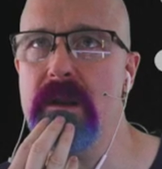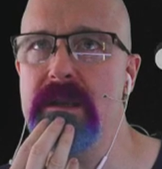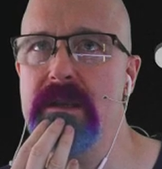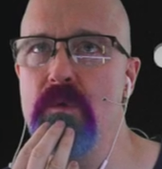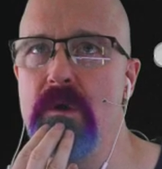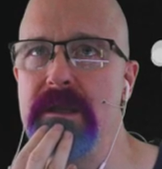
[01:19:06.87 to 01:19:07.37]

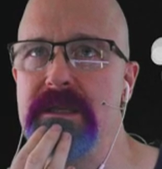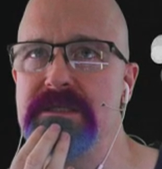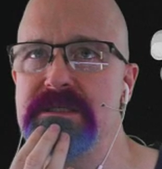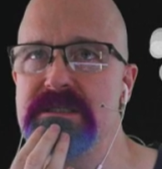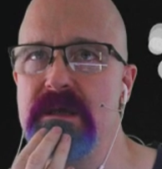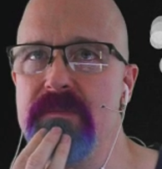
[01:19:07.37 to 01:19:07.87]
want is
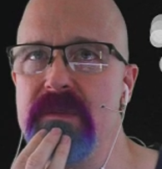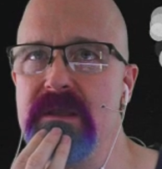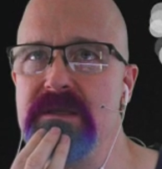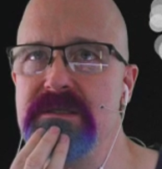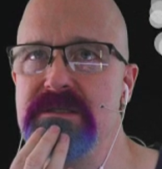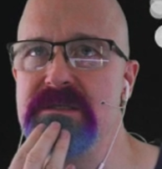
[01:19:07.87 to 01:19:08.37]

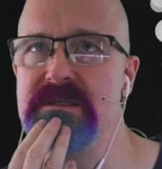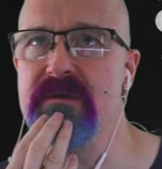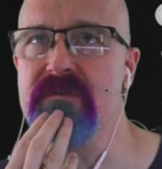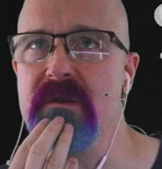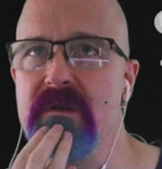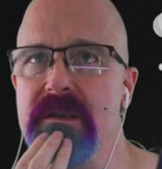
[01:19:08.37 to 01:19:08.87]
something
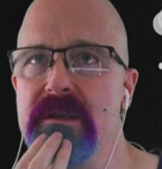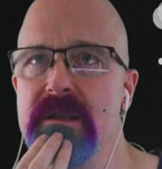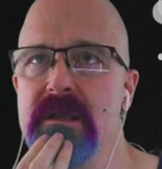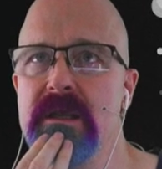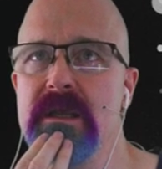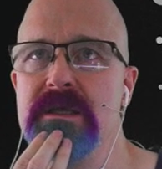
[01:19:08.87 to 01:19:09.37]
different.
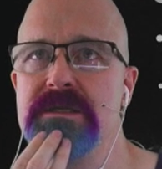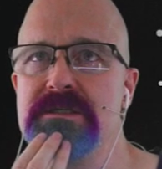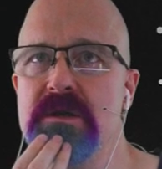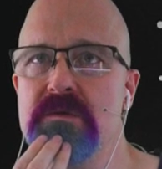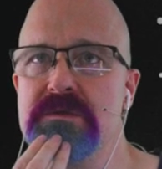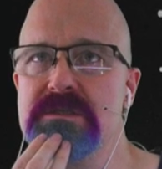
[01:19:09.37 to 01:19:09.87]

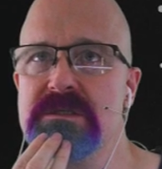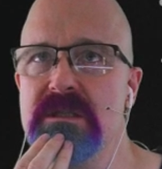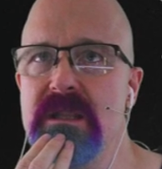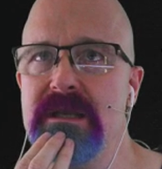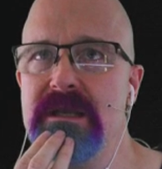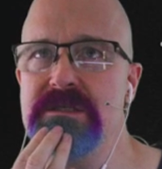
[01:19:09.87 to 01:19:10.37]
So
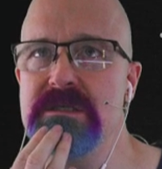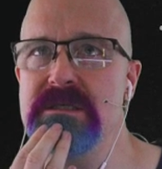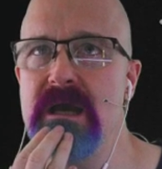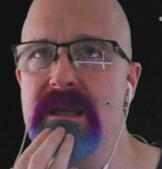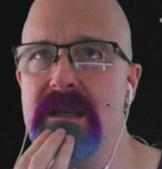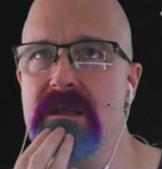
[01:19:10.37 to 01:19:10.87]

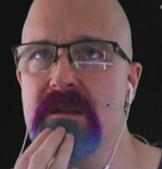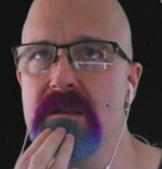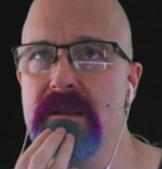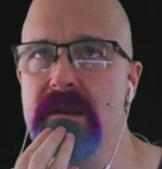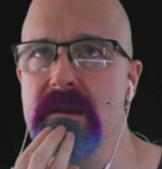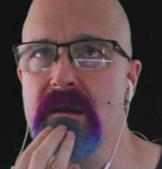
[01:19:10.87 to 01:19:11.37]

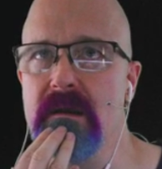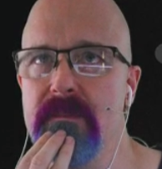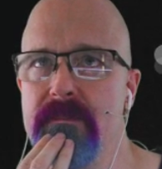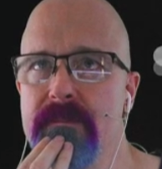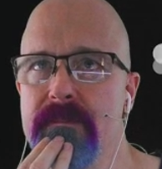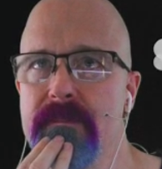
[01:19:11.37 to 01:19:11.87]
selection.clear.
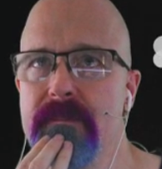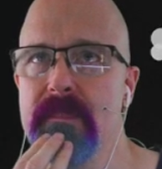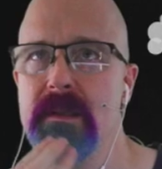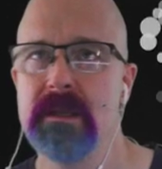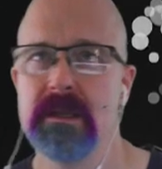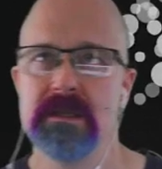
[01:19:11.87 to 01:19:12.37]

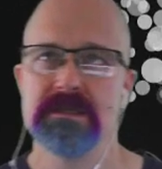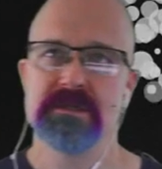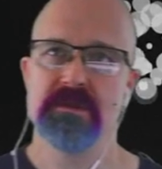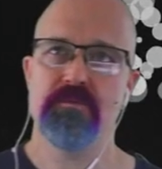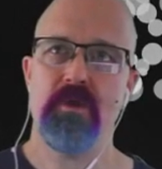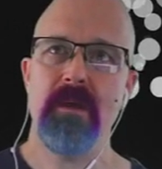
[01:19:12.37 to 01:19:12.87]
So
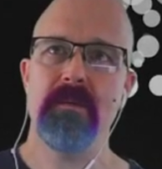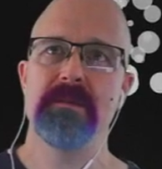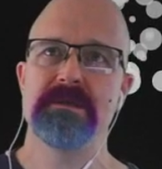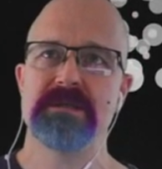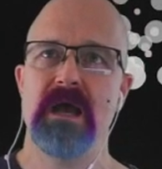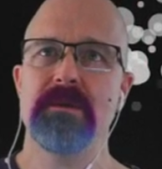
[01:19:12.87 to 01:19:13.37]
the problem
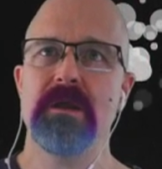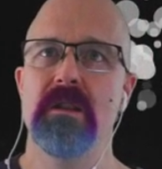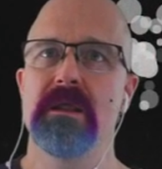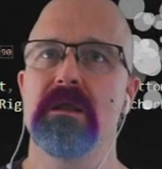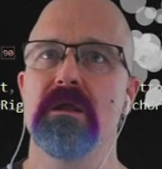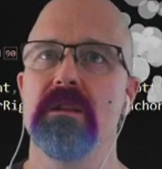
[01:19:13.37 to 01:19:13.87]
is I'm
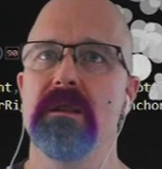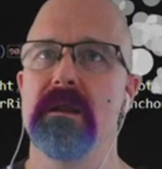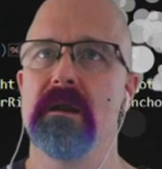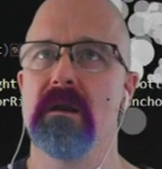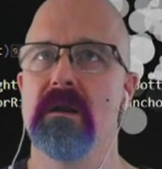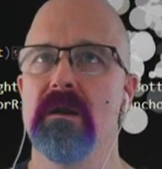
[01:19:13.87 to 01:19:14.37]
calling
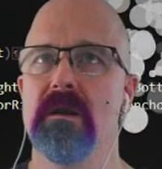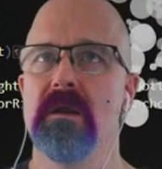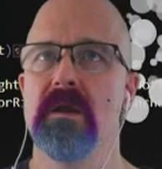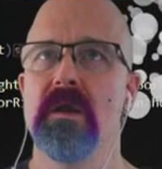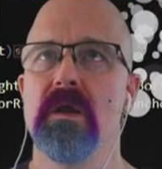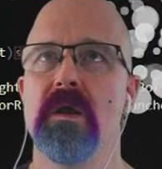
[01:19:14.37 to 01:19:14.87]
clear
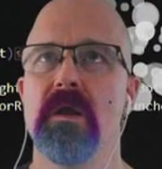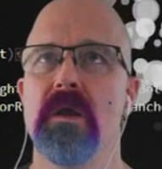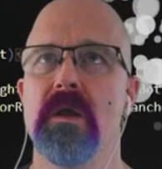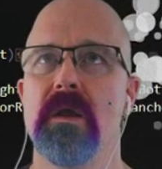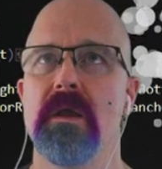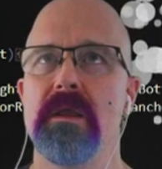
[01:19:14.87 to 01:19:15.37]

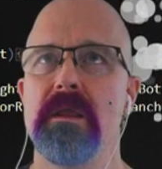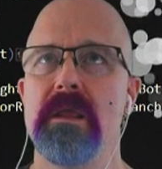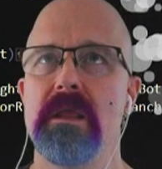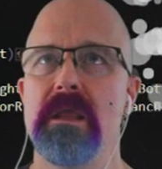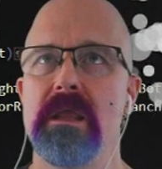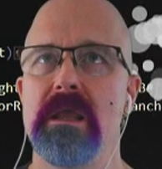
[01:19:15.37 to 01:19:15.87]

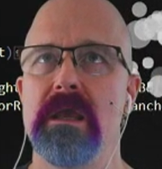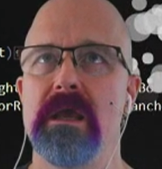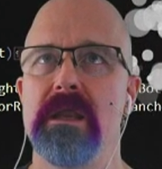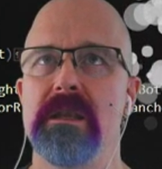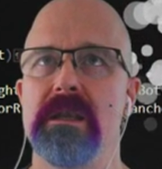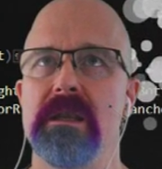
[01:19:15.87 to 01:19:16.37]

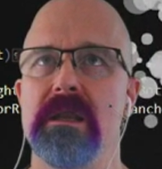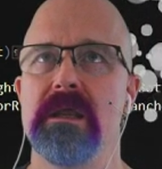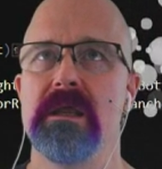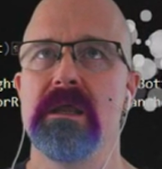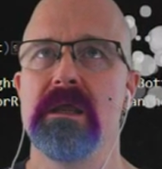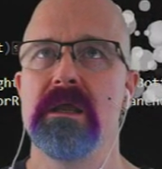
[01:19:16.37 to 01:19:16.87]
in
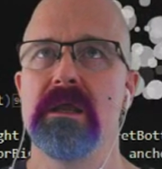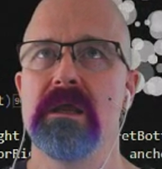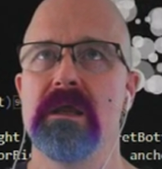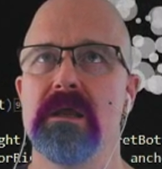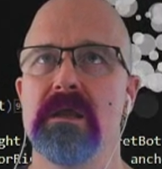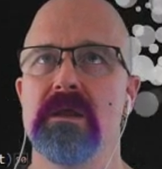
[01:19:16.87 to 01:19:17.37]

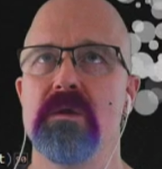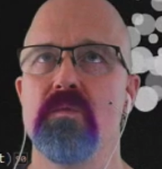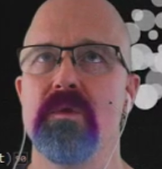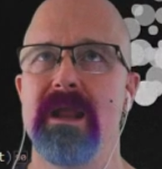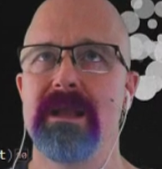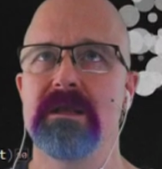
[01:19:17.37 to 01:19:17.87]

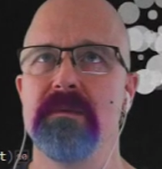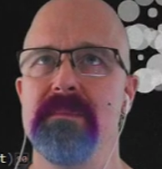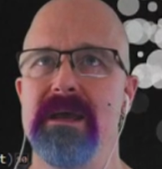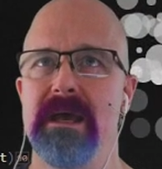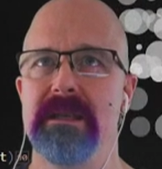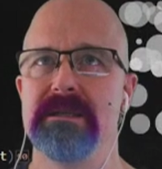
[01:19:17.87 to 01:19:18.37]
when I
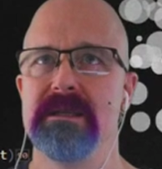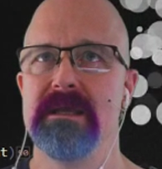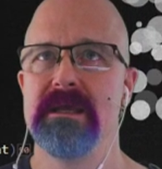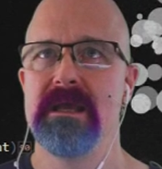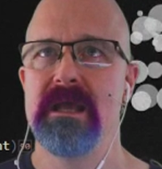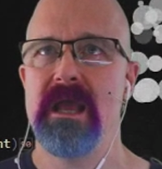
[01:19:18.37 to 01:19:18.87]
commit
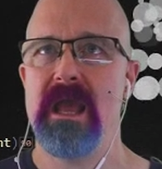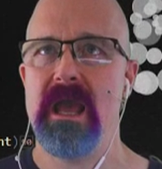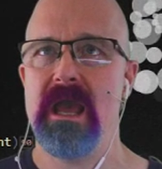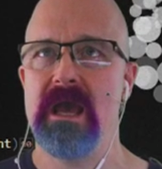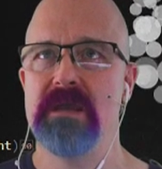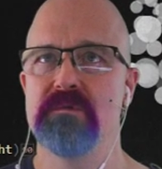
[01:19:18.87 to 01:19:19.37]

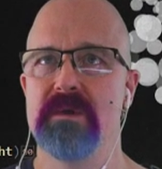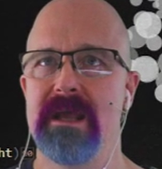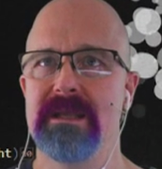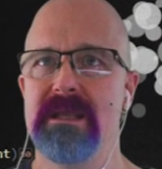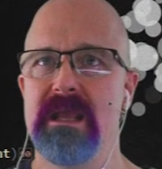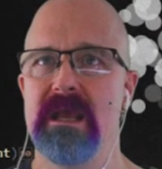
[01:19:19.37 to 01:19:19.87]
and when I
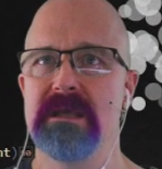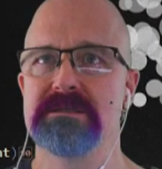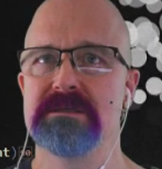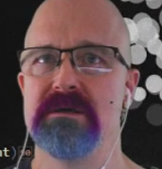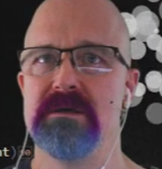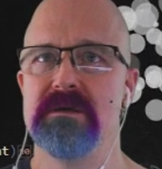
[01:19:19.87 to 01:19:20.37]

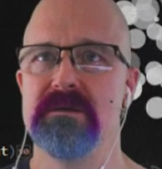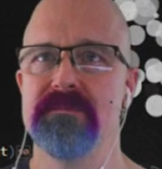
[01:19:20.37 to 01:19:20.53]
cancel.